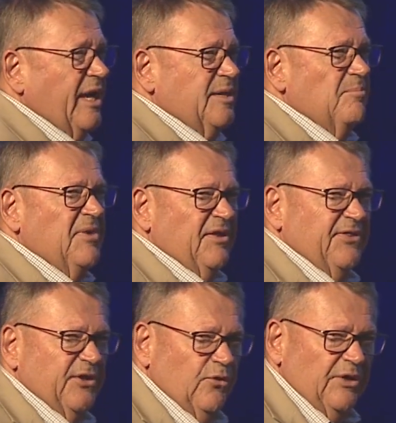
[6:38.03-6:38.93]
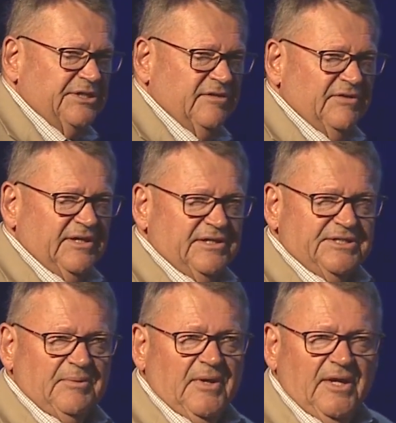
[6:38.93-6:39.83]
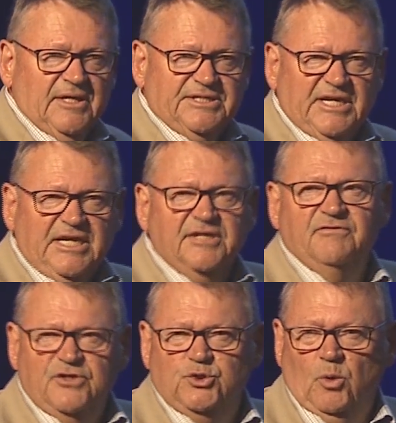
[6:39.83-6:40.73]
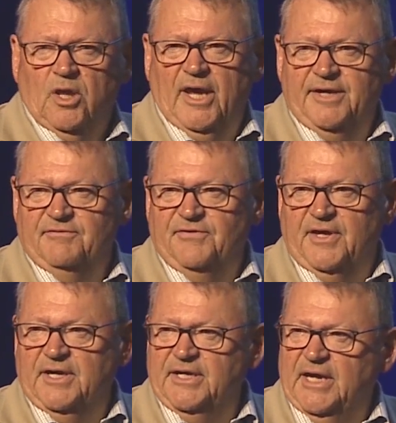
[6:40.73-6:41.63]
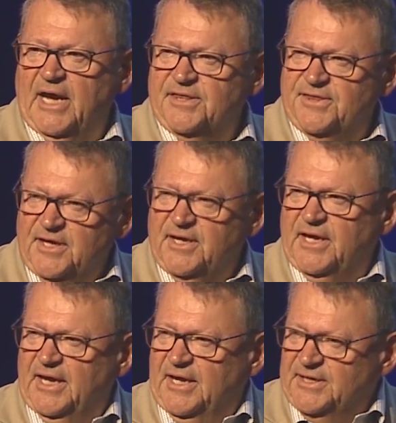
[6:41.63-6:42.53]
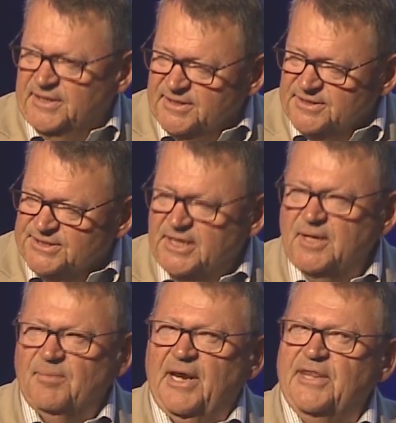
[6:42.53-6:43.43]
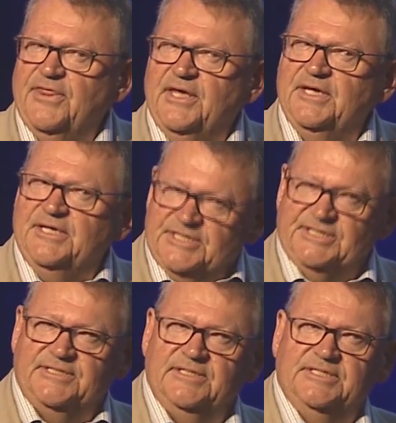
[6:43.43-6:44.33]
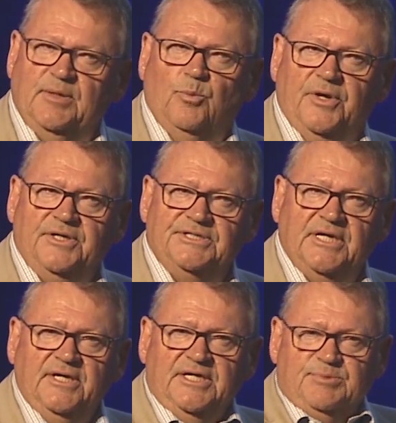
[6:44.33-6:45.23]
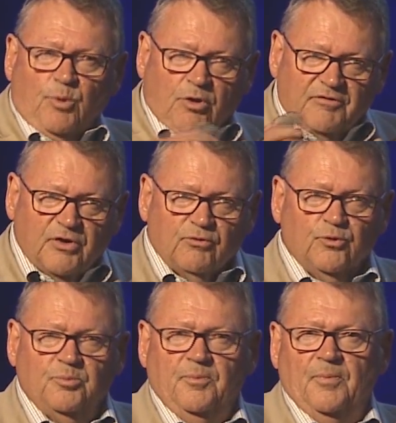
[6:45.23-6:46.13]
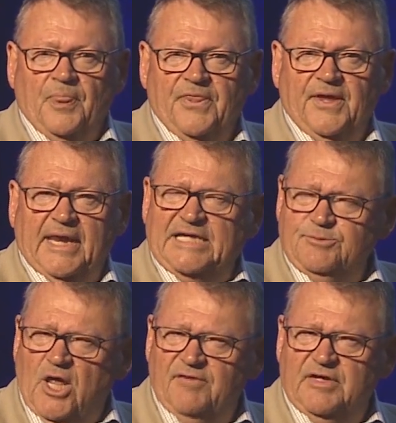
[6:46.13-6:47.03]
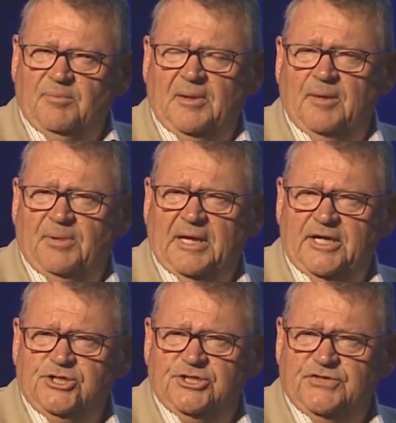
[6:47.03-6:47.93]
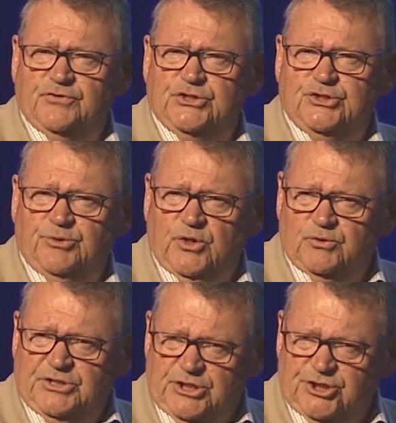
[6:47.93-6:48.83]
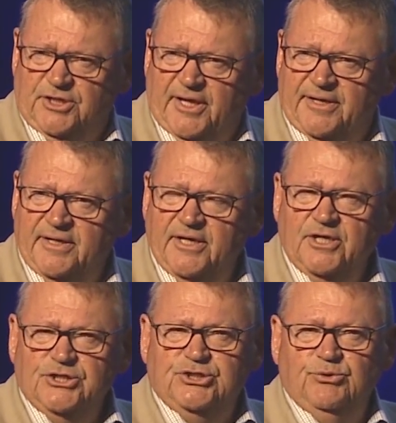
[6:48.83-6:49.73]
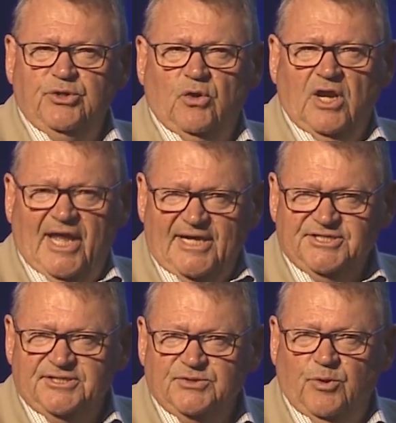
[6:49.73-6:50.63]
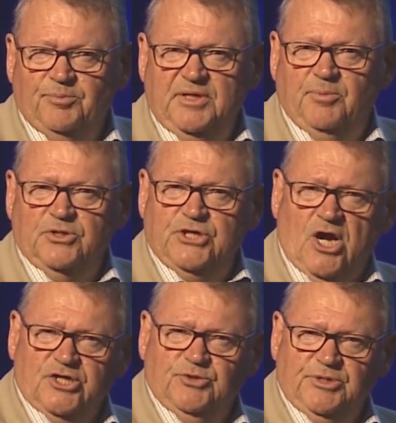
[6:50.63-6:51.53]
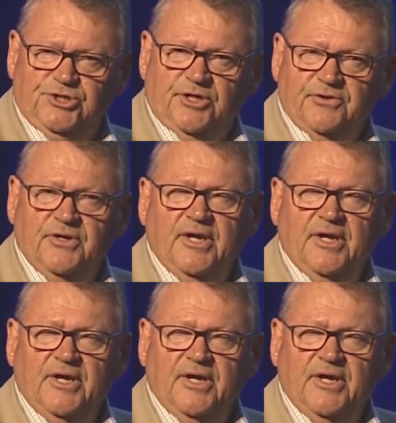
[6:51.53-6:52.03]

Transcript: the myth that creativity is an individual kind of thing. And I think it is, but I think it isn't in some ways. It's more of a group thing. It has a lot of implications for studio teaching then. Studio classes where people talk to each other,